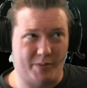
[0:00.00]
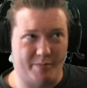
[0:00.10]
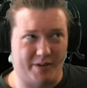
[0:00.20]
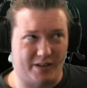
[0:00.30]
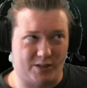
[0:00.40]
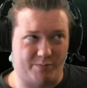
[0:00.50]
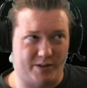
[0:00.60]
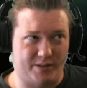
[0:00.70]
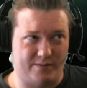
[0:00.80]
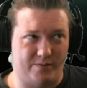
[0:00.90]
the bug
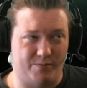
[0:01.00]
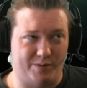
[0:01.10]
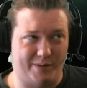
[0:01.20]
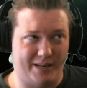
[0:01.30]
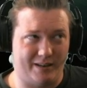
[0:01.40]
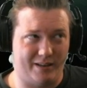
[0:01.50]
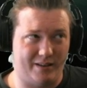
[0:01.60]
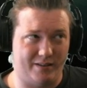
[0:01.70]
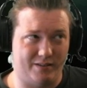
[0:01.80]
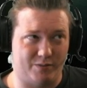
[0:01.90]
spirits from spreading